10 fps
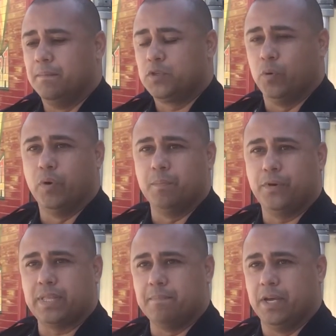So we want to
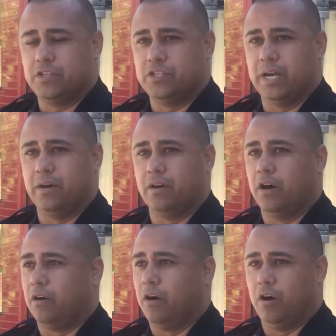put that message out
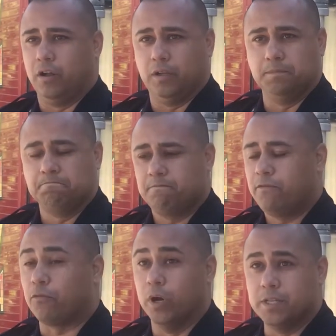on all
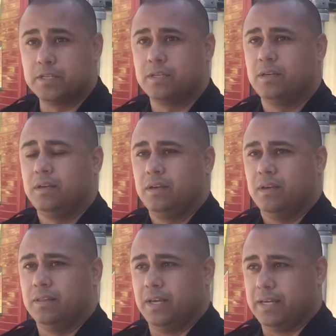fronts
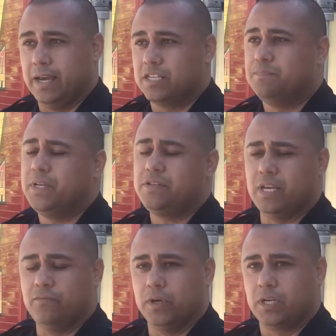that yes, be
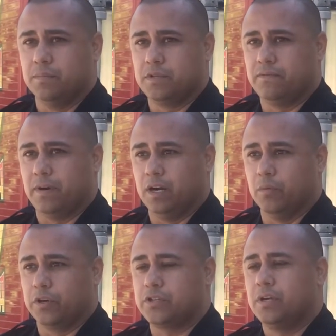safe when it comes to
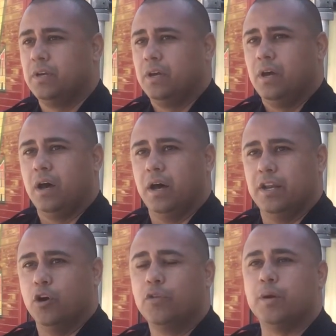fireworks.
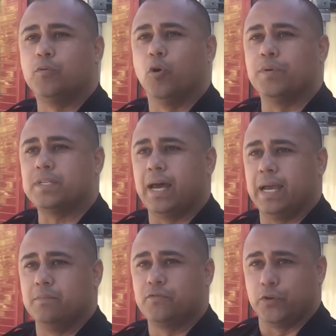Know the appropriate
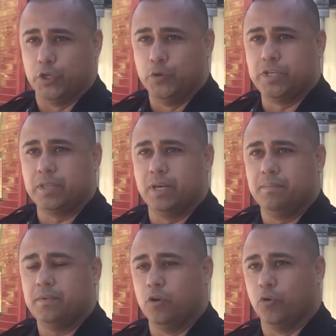times for using
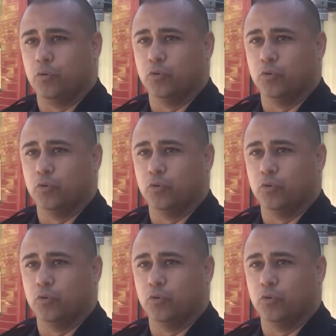them, know the